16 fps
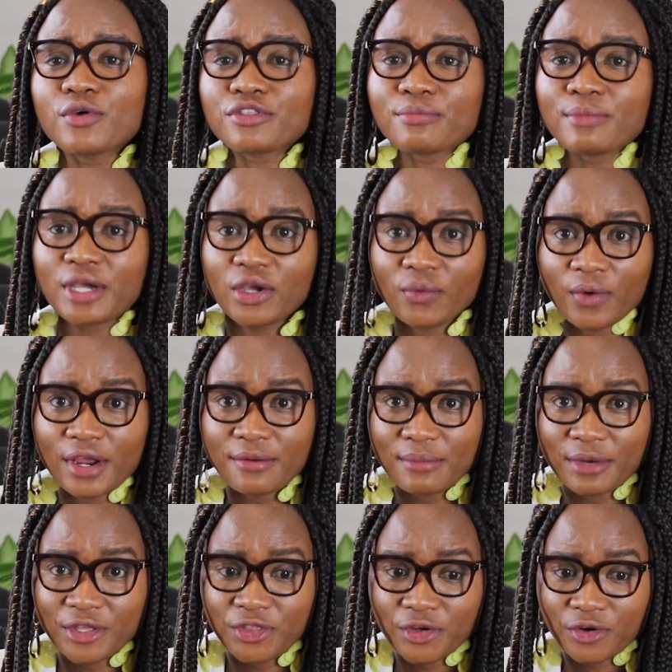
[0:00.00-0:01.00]
with my
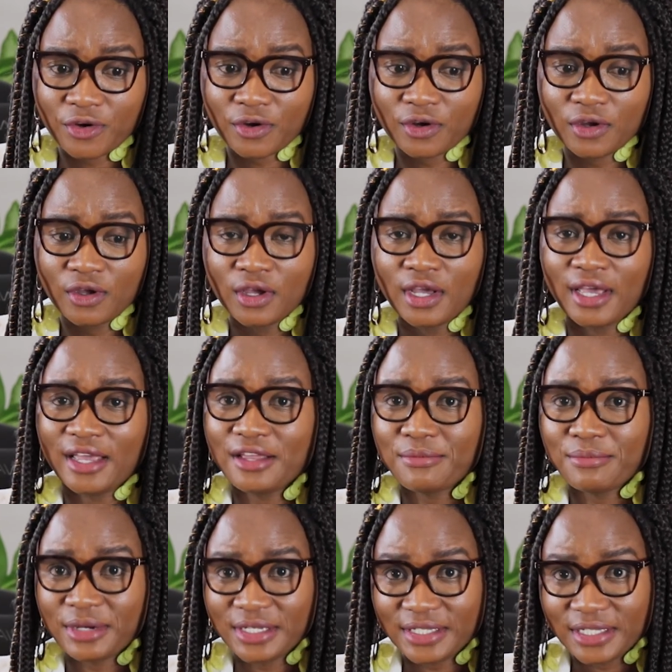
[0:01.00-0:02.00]
grandmother and
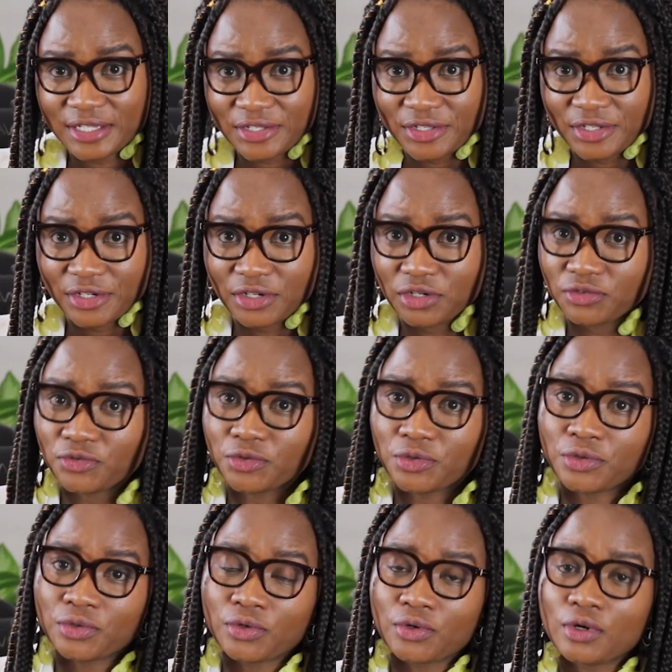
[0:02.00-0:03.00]
my sister
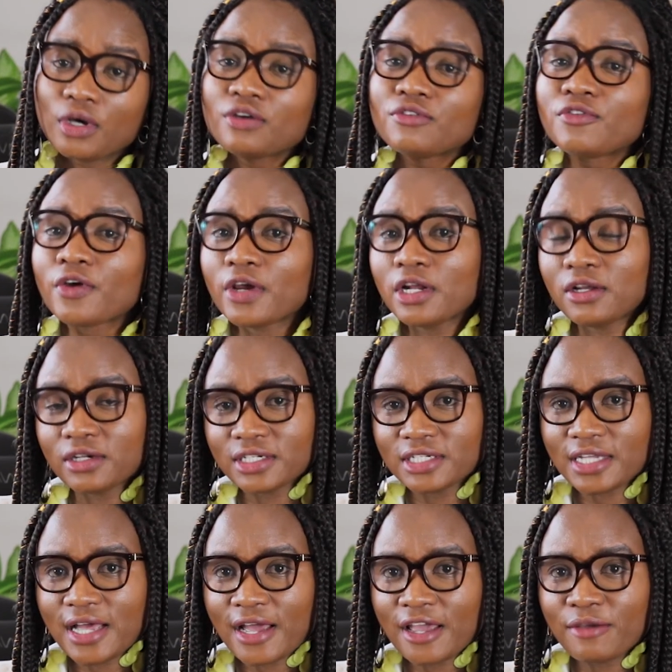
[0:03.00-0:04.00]
for a very long
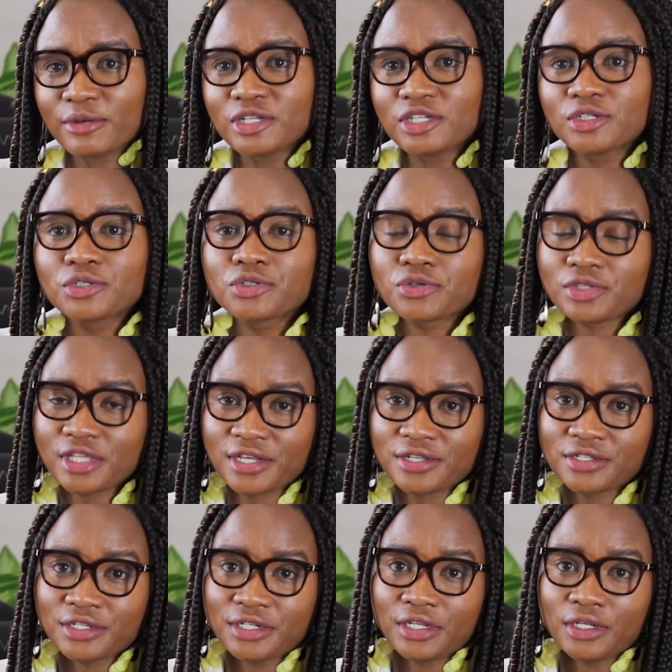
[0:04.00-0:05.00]
time until
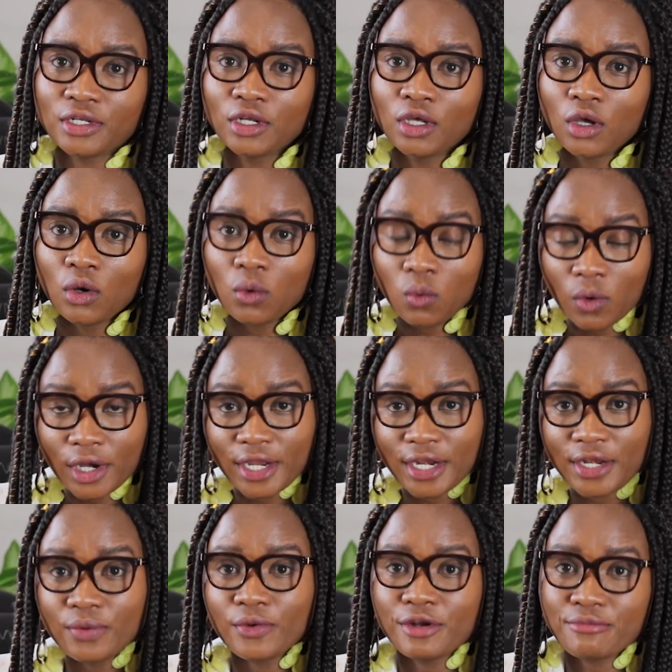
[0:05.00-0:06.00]

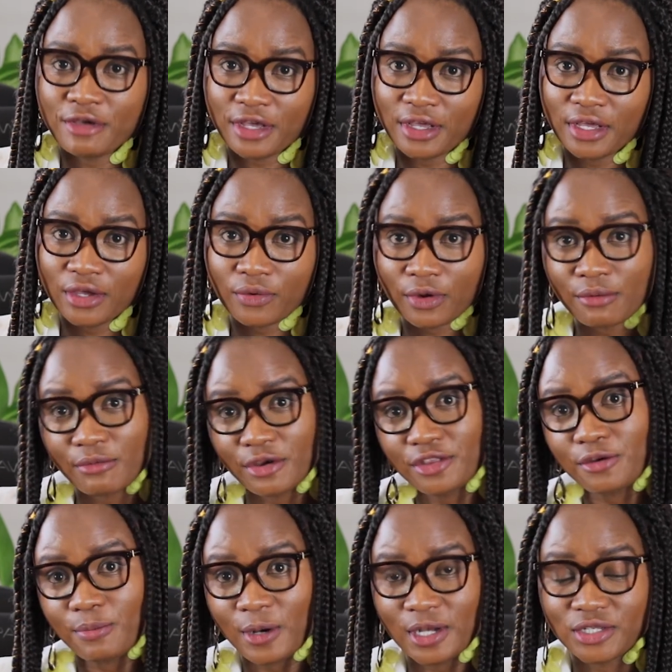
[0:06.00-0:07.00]
2001 when my
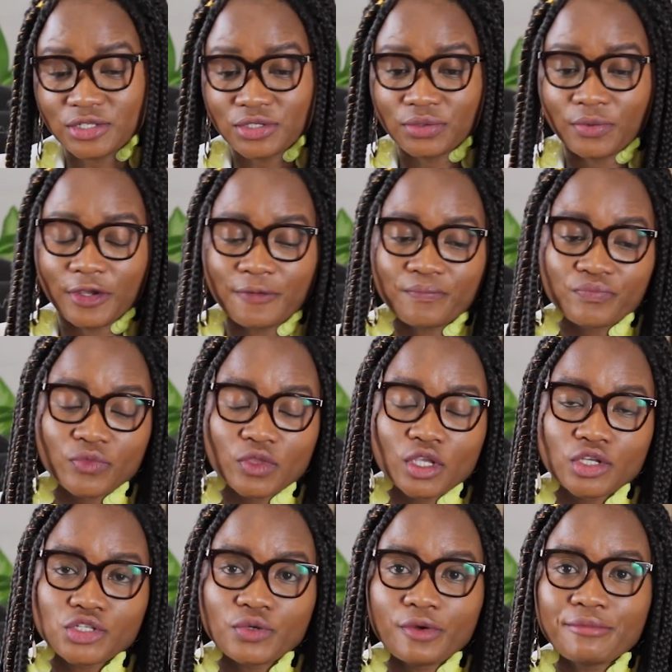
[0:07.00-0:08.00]
grandmother passed away.
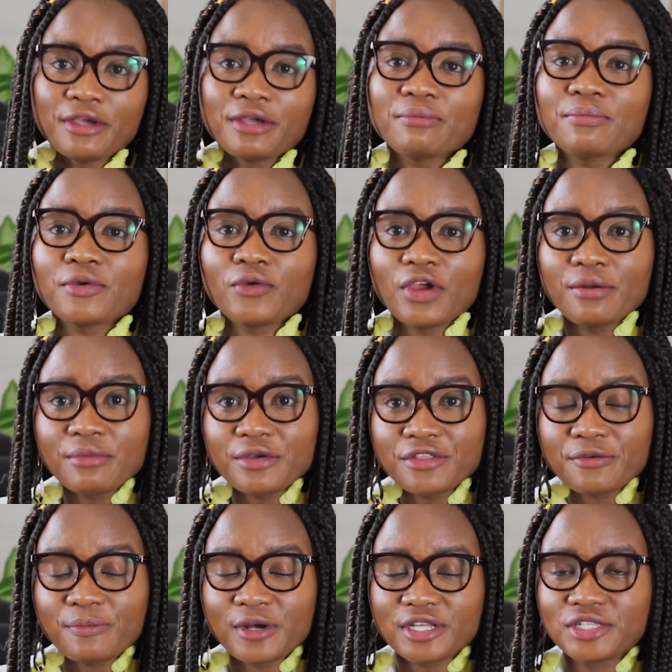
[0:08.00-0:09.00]
So when my
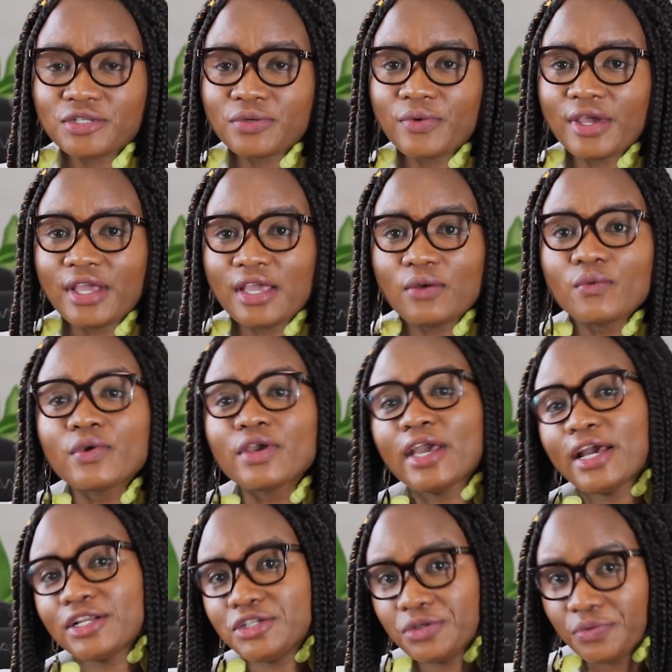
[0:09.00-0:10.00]
grandmother passed away, we
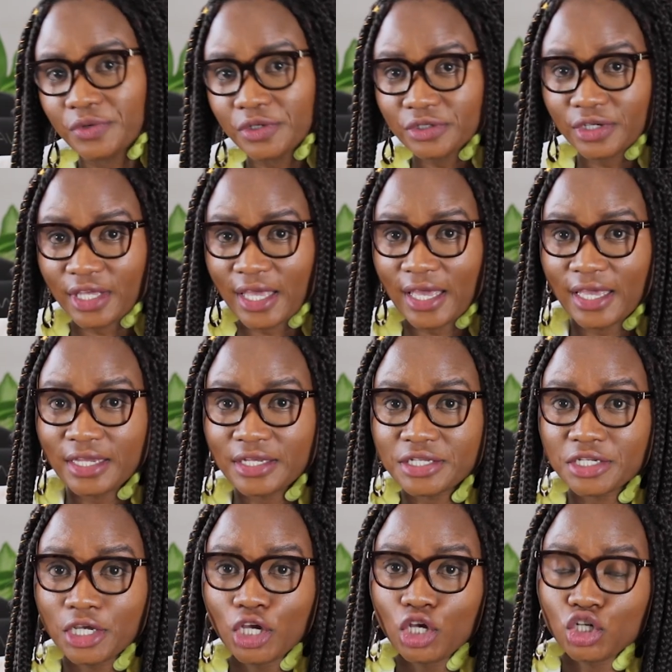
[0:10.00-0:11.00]
had to
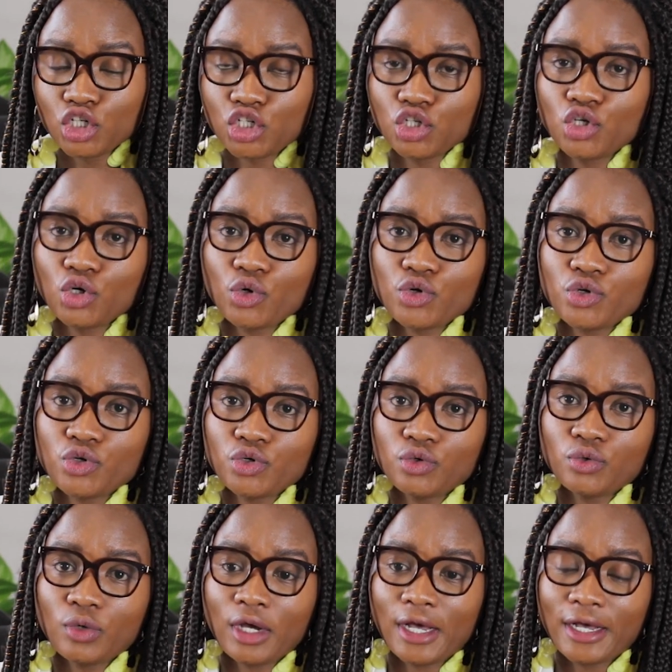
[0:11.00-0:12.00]
relocate to go
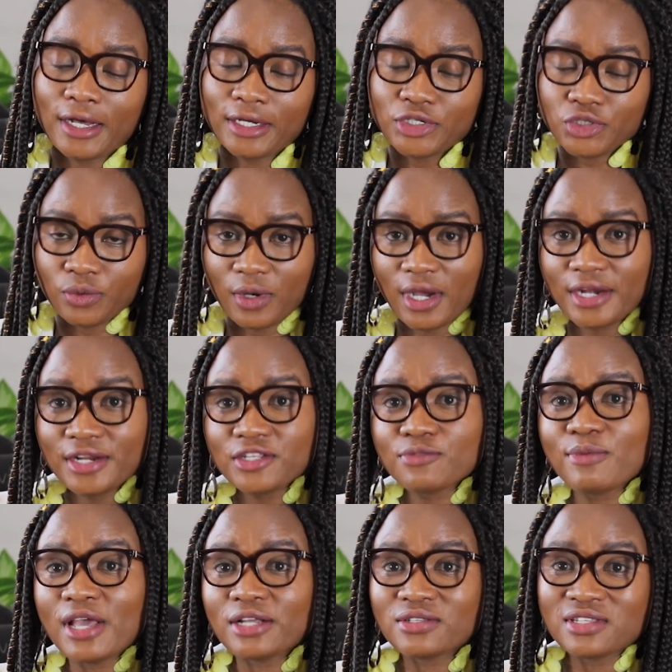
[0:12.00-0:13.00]
to
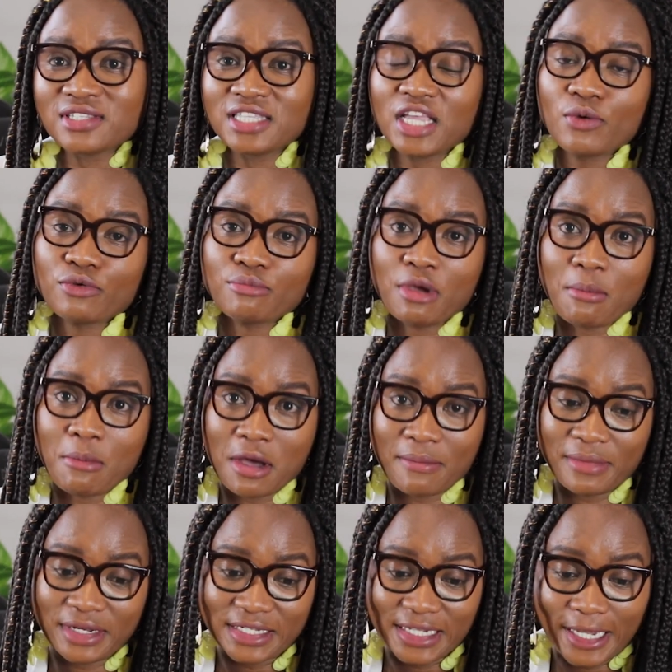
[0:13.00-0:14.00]
Johannesburg to stay with my mom
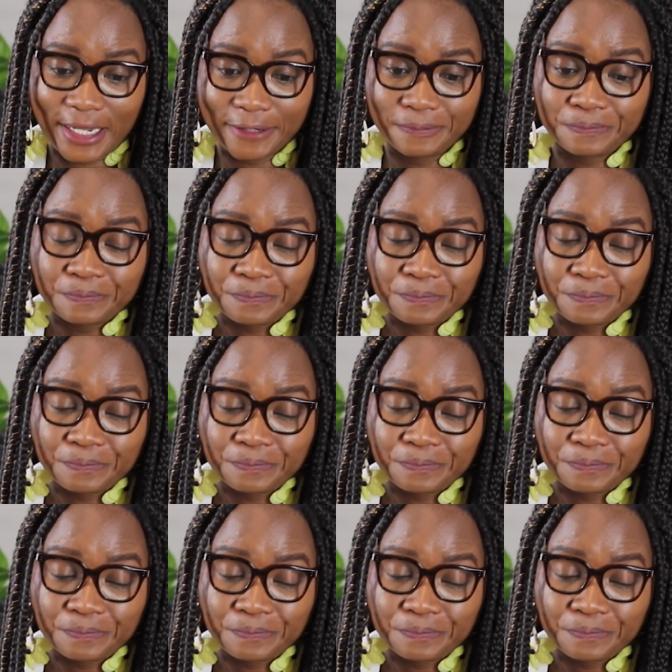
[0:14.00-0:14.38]
and dad.